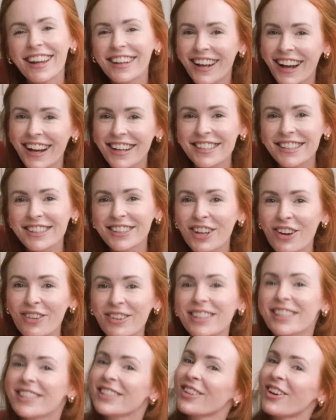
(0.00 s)
Nice and low
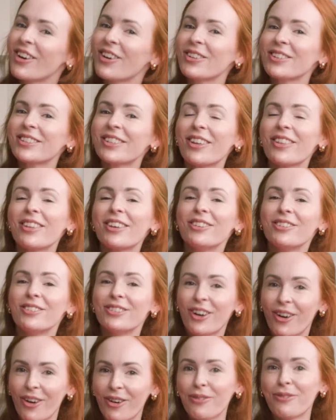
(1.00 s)
and slow so that you
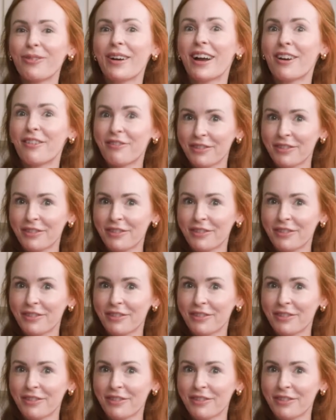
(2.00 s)
don't wear